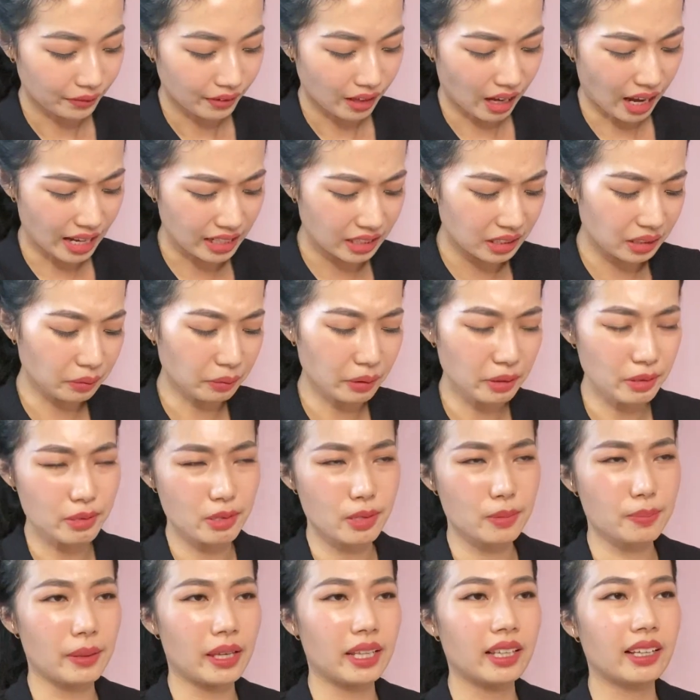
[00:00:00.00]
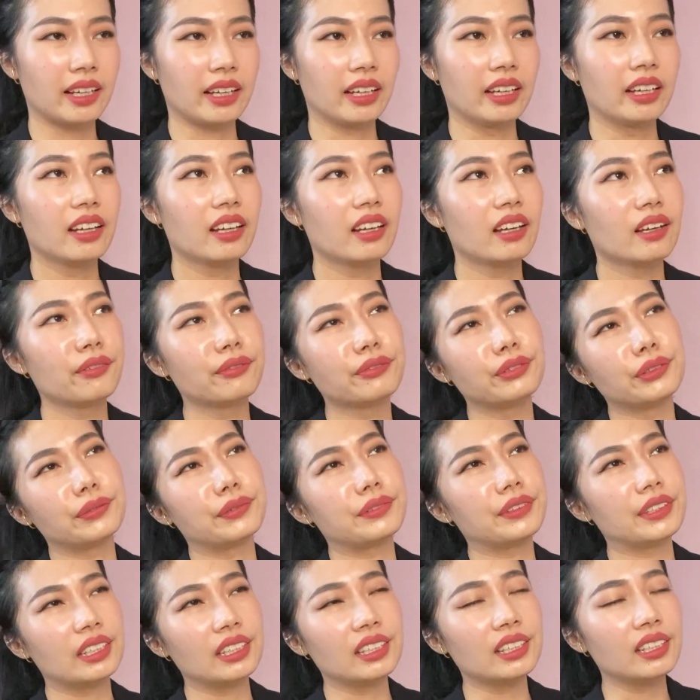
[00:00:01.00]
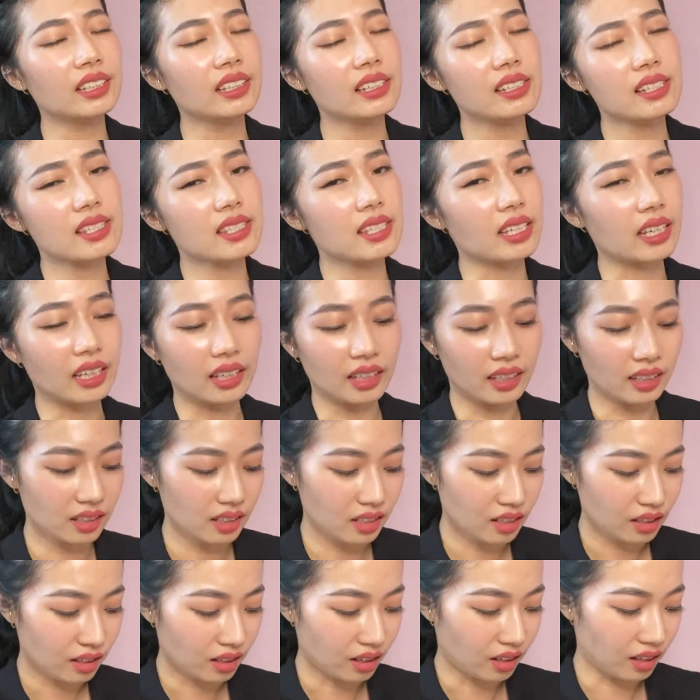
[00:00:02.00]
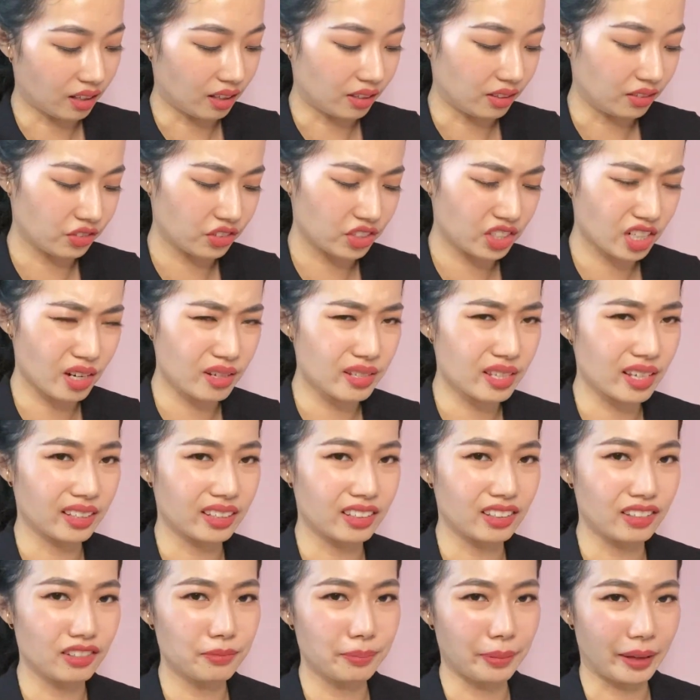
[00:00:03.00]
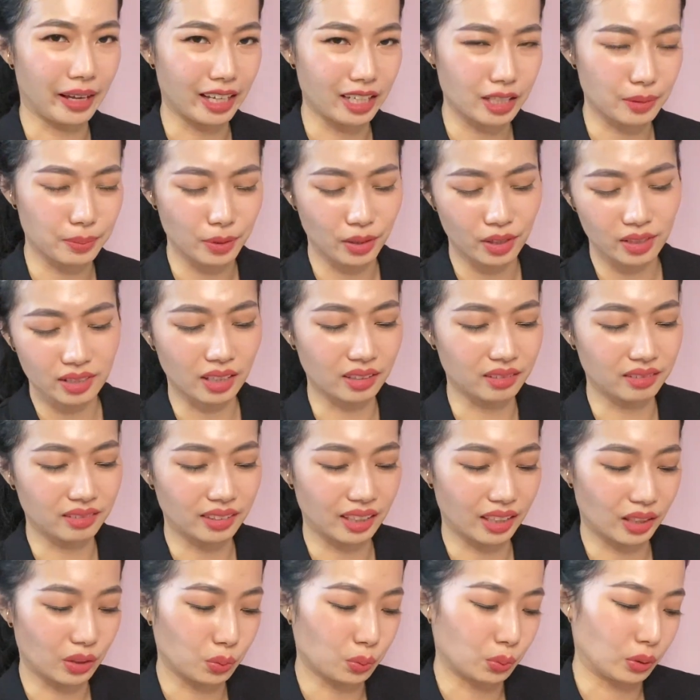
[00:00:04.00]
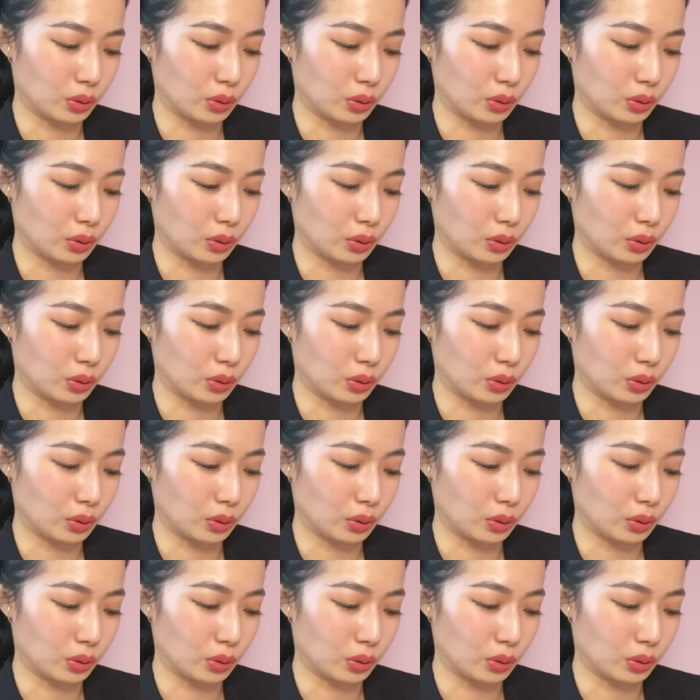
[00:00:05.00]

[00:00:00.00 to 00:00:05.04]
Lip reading: I didn't want to spend like 50 Sing on Charles & Keith bags because I don't think it's